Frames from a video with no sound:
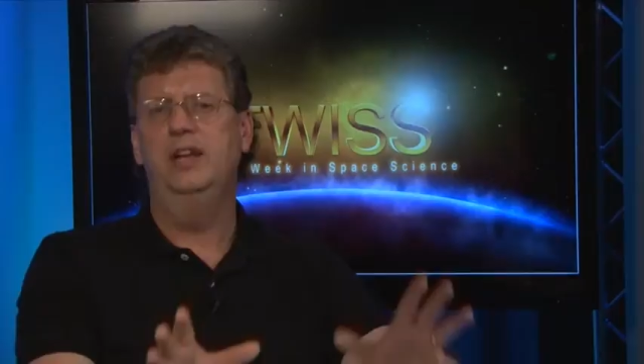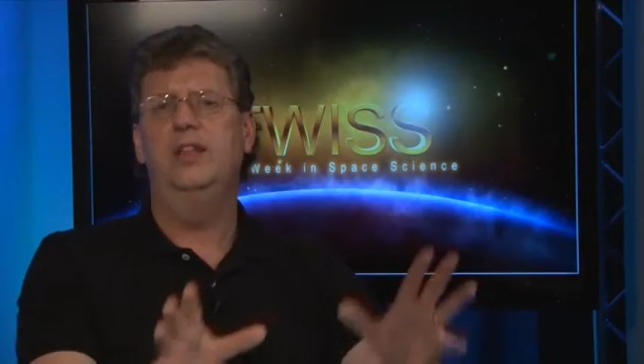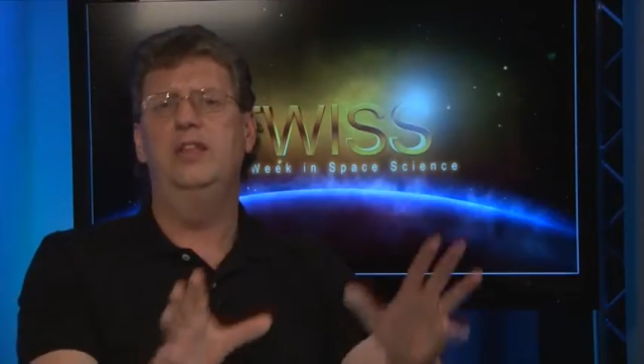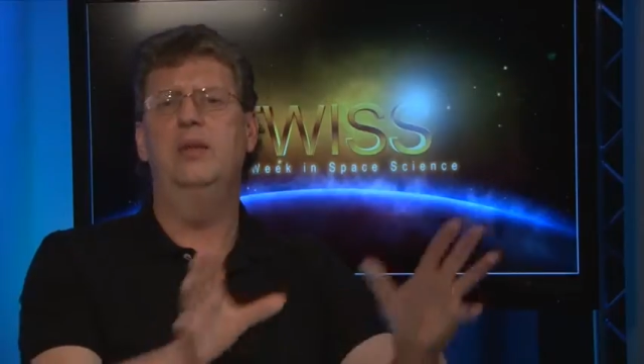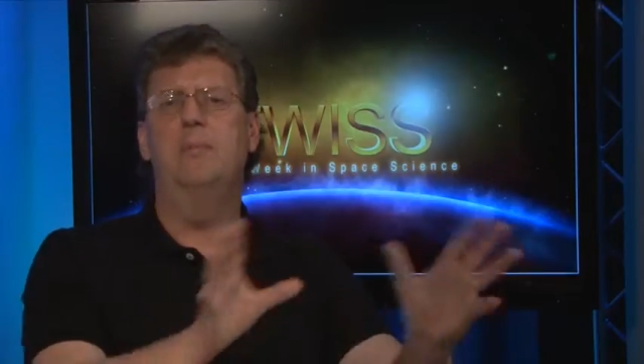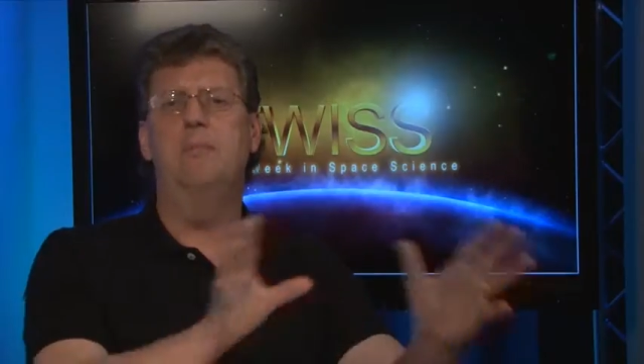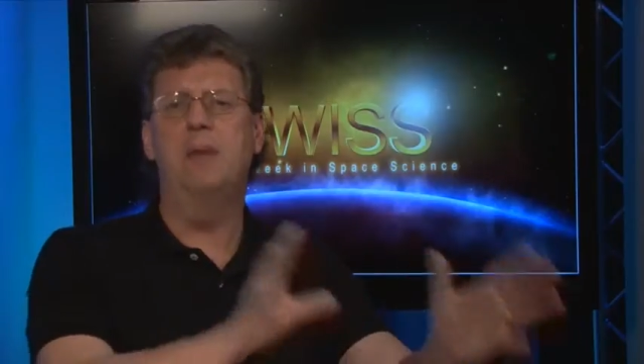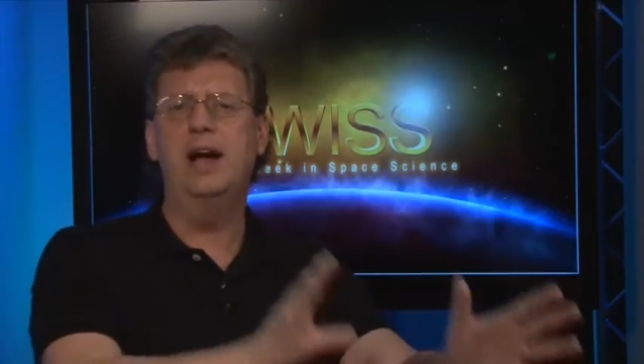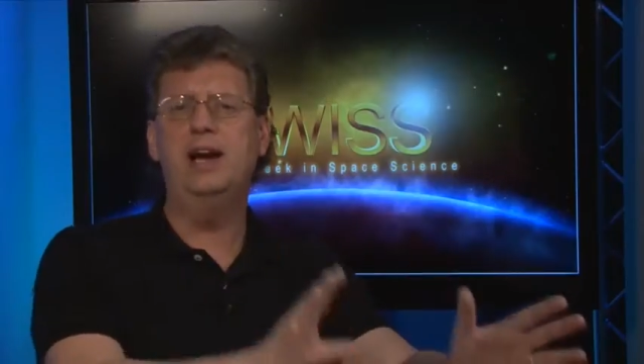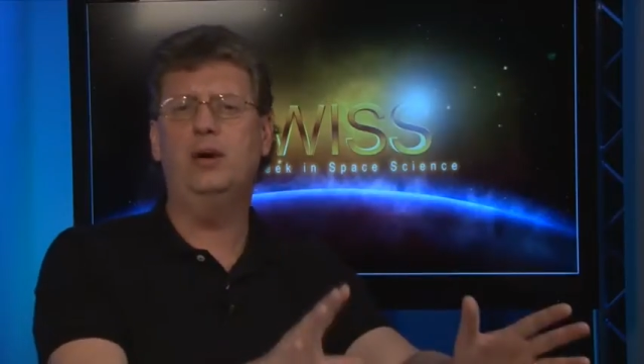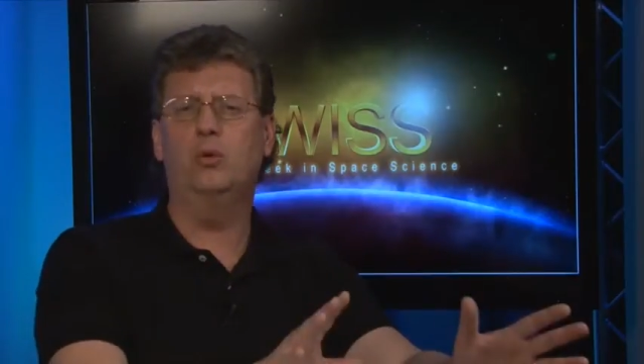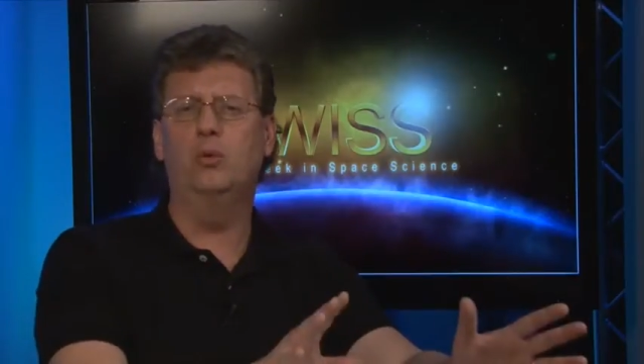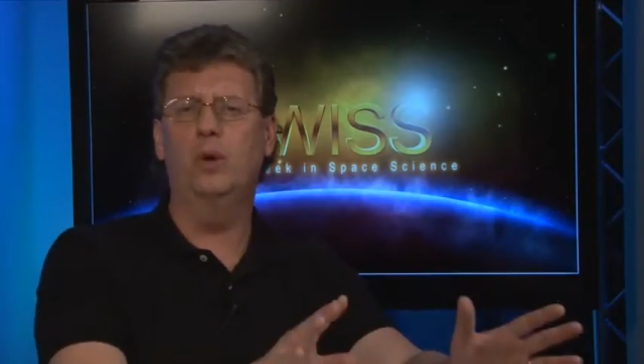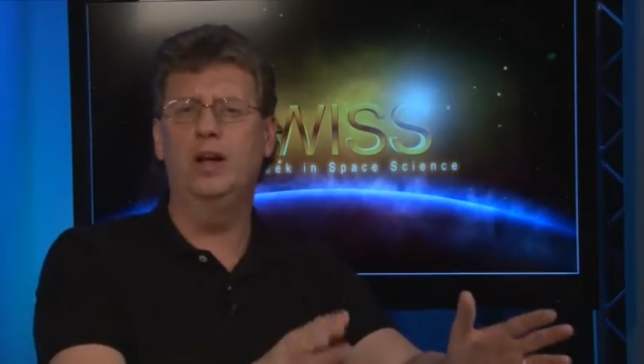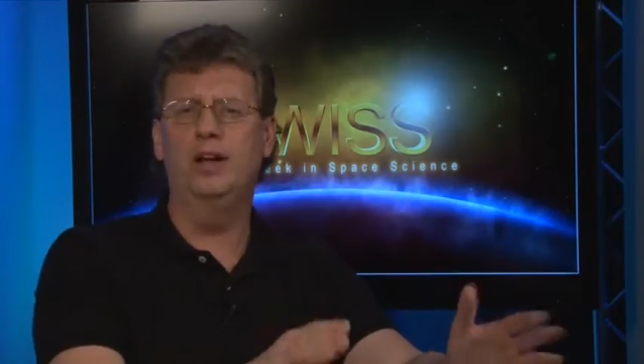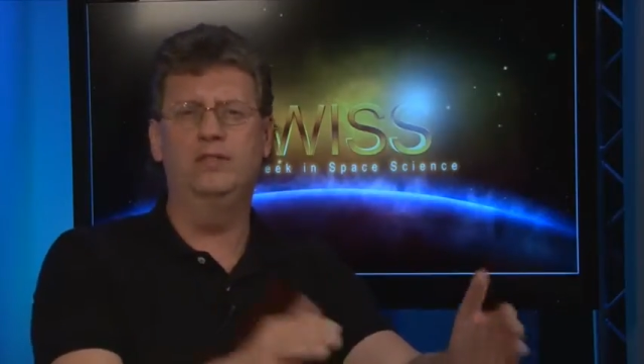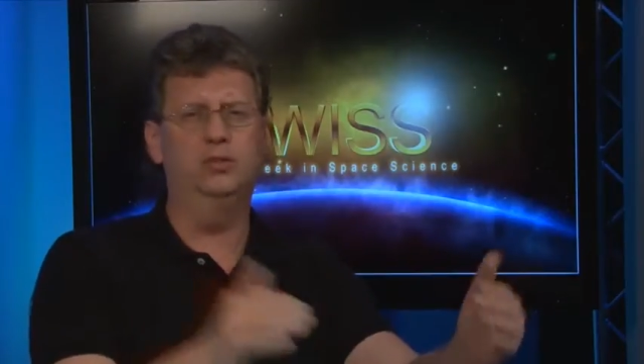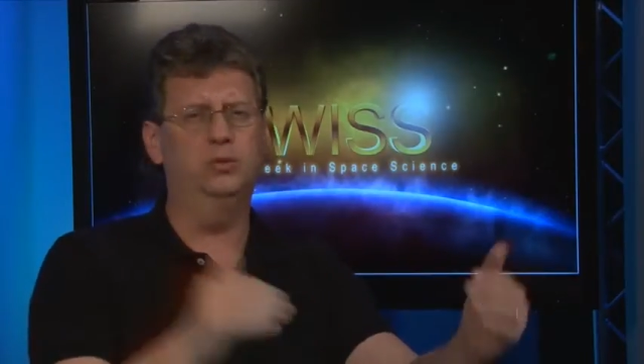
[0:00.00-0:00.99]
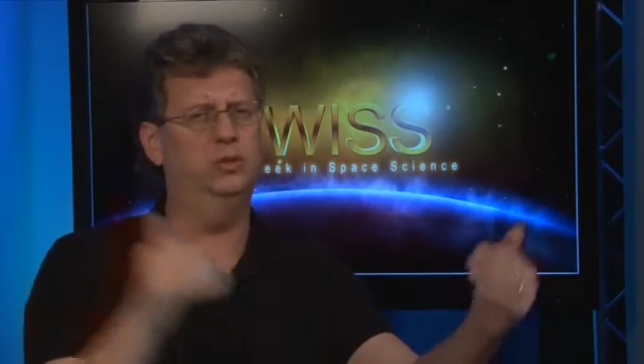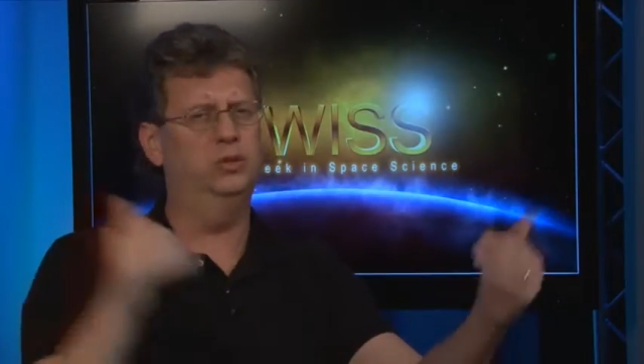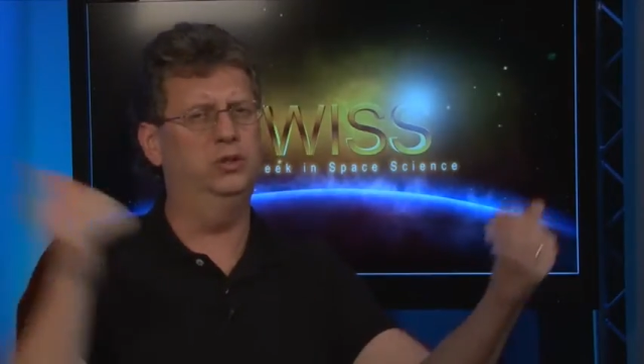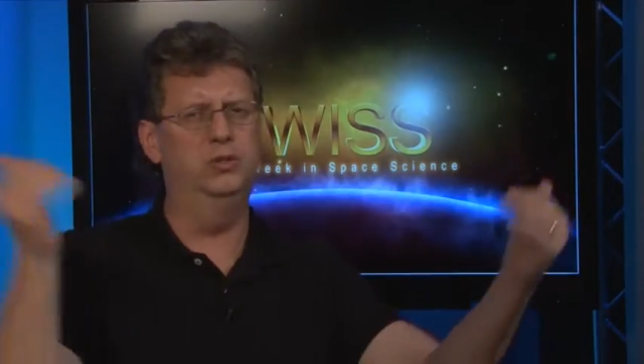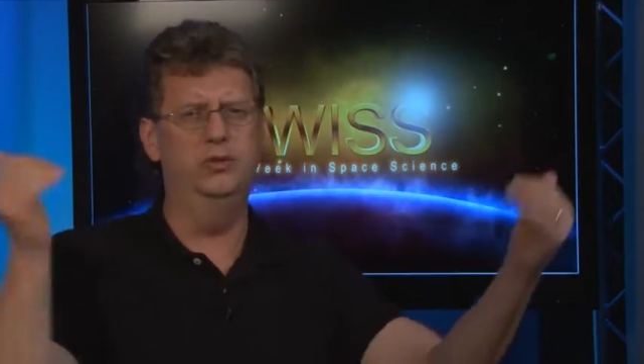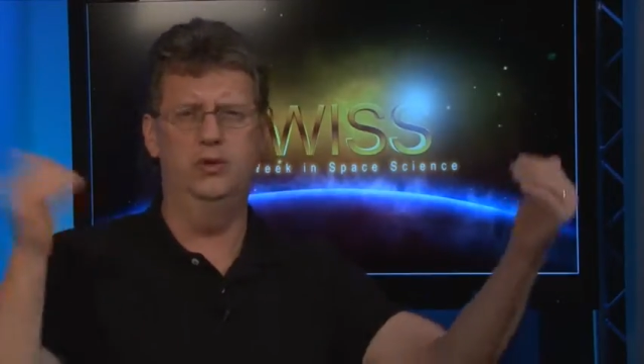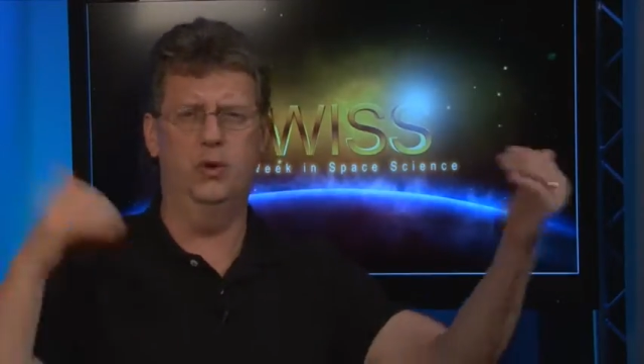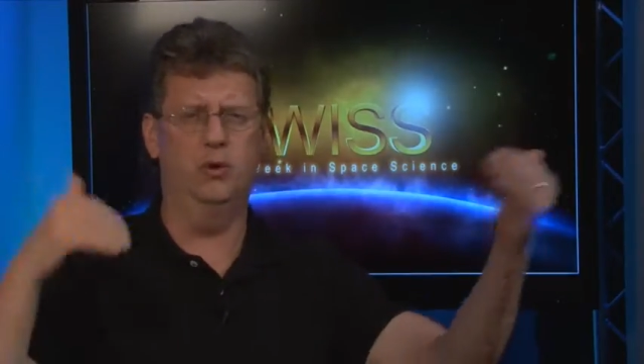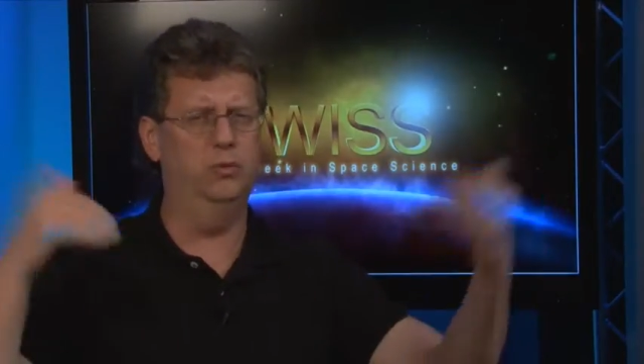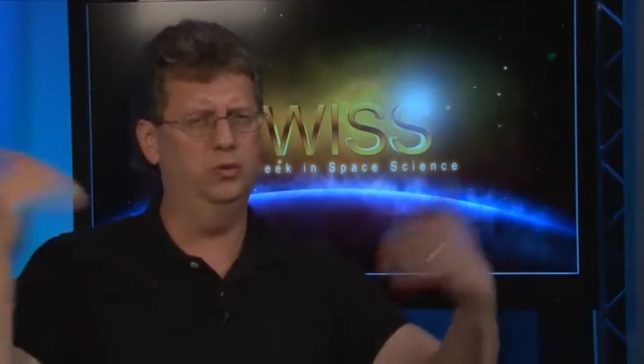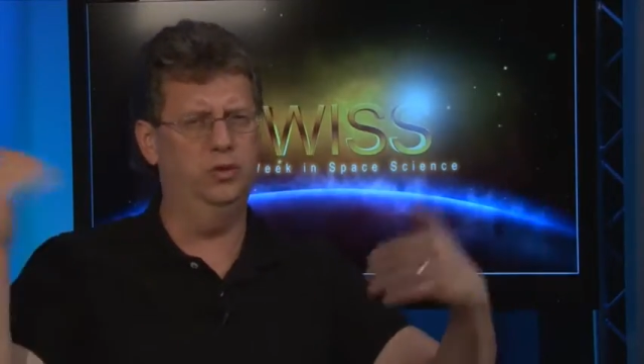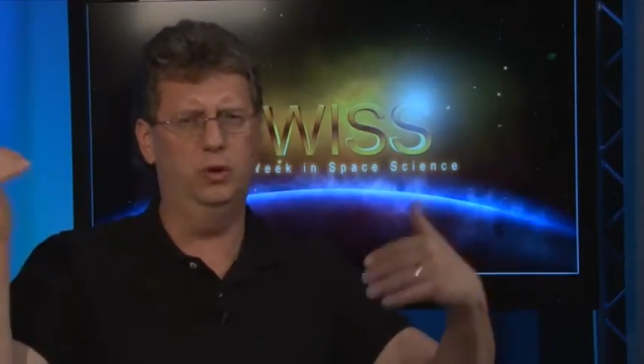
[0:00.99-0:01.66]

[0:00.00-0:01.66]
the microwaves, which don't,